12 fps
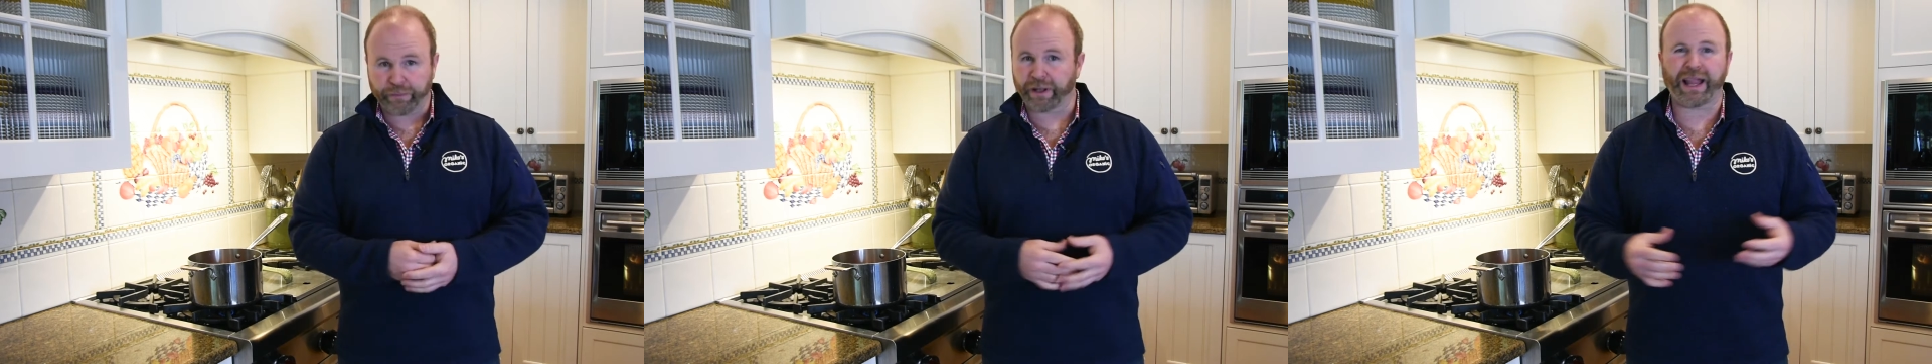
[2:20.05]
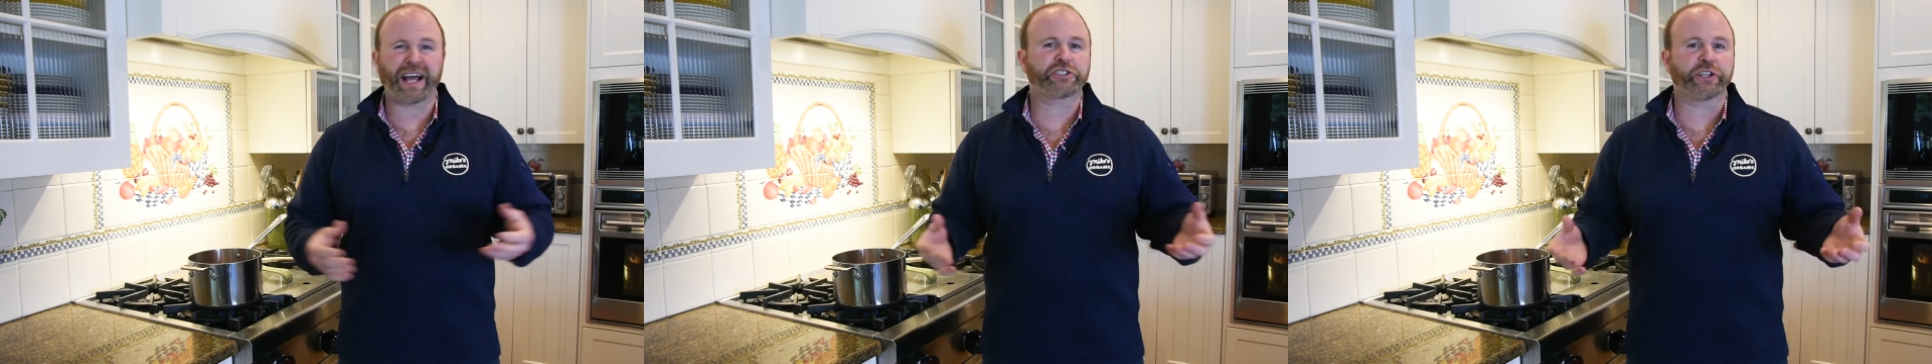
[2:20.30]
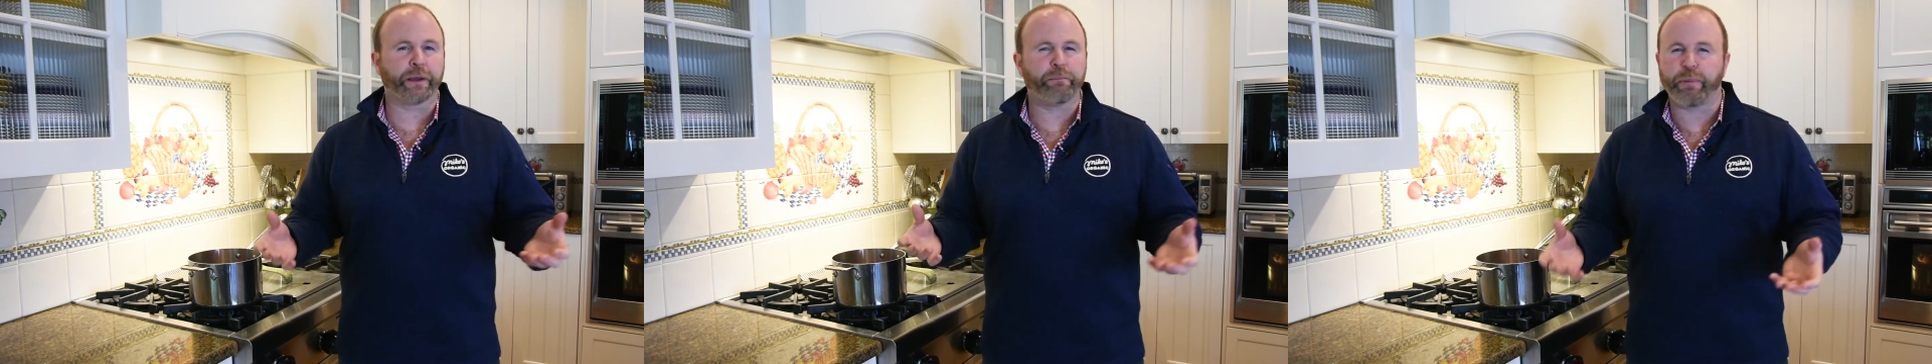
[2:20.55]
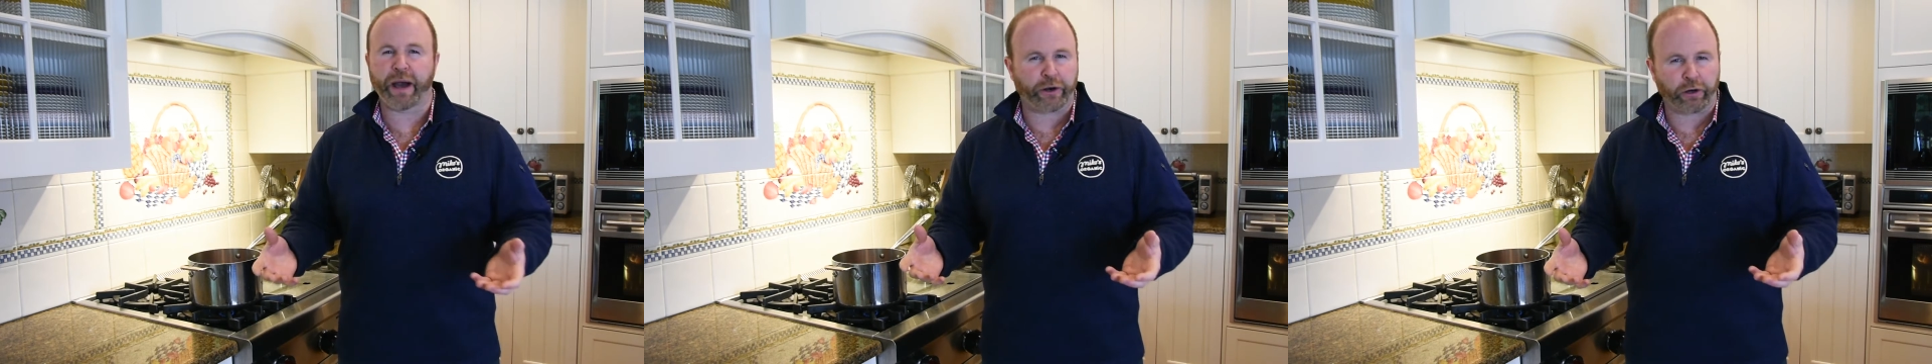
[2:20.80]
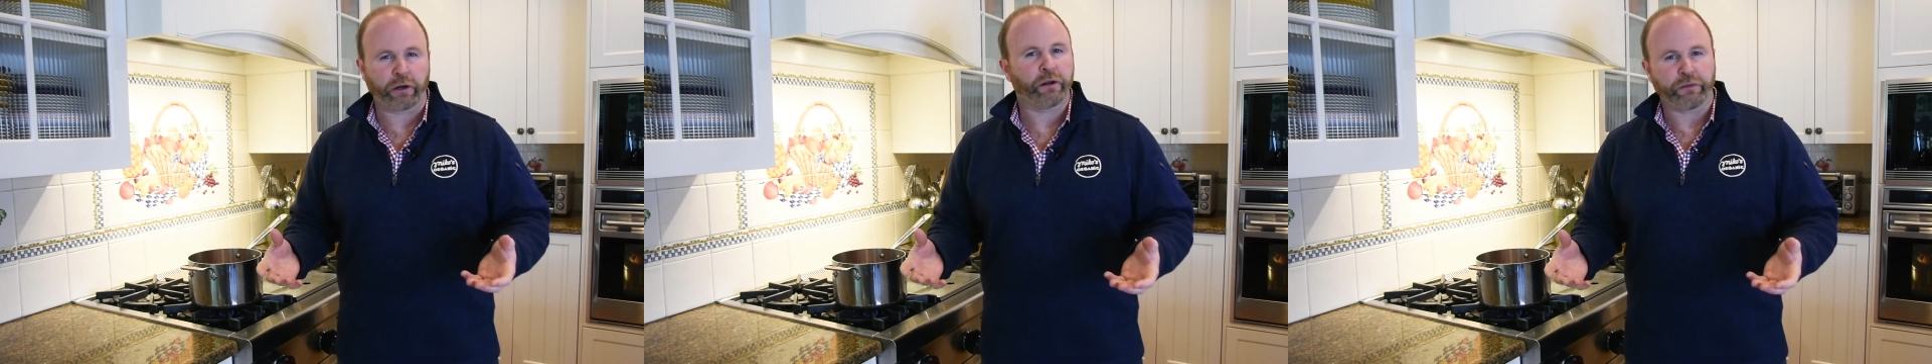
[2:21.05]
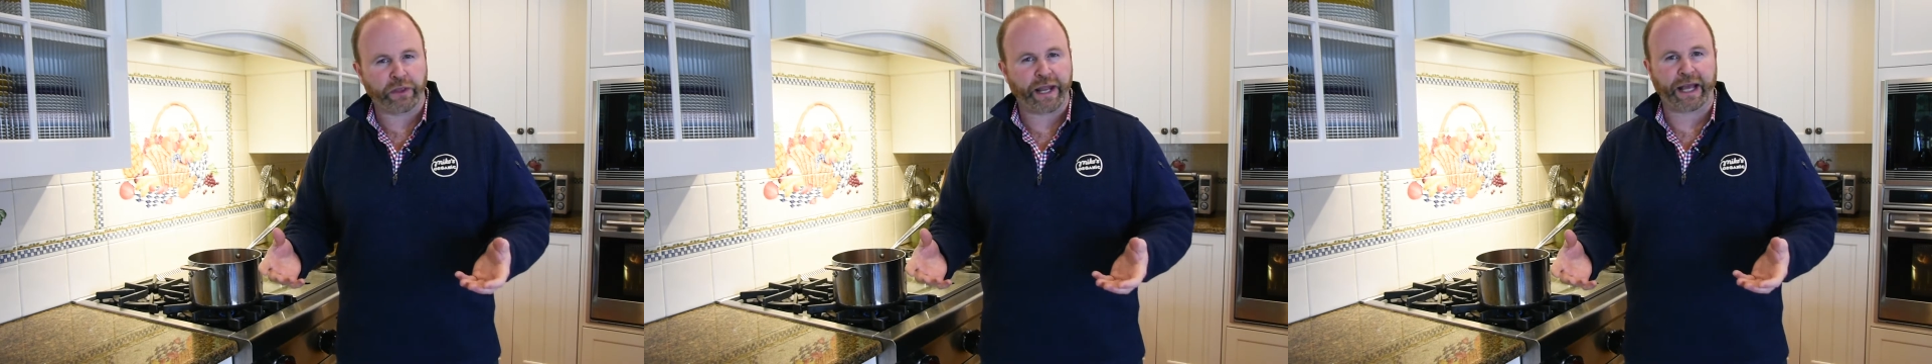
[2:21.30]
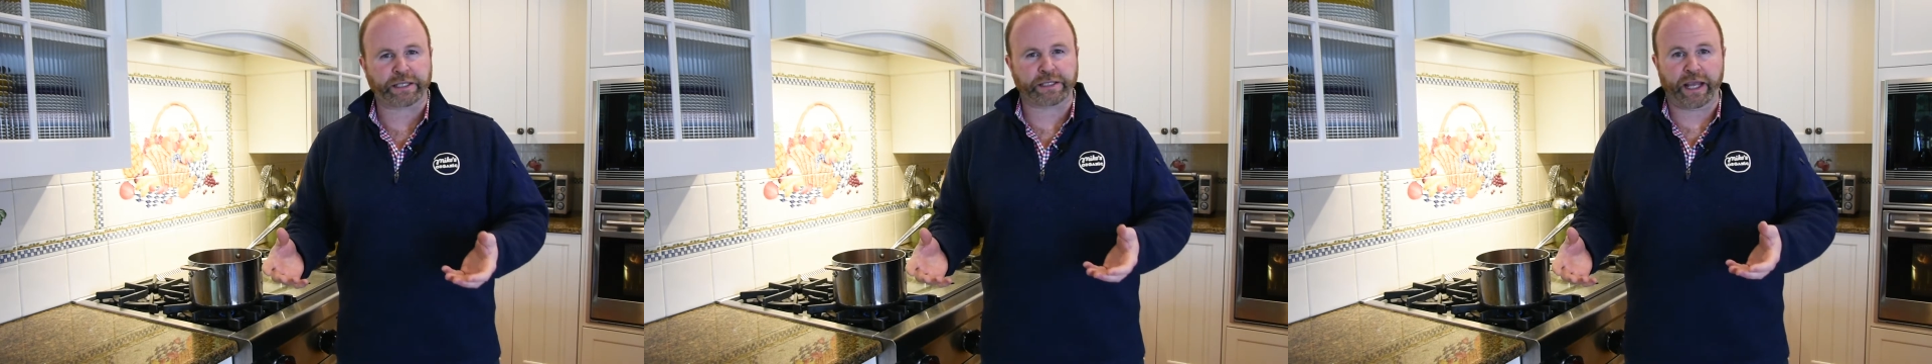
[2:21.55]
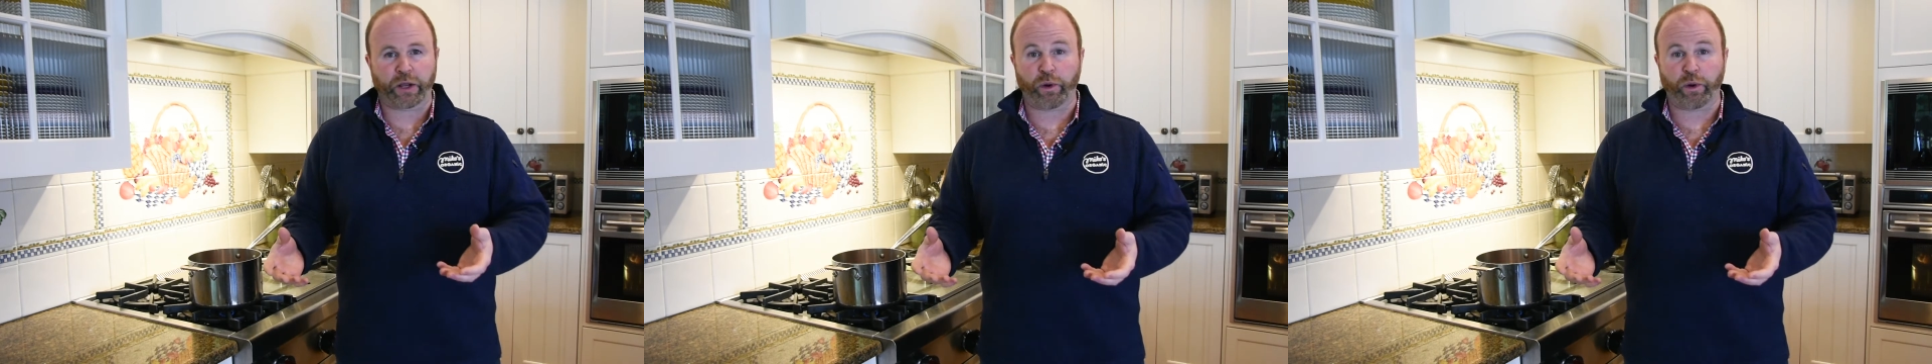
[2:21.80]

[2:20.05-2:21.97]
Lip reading: It'll actually get better the next day,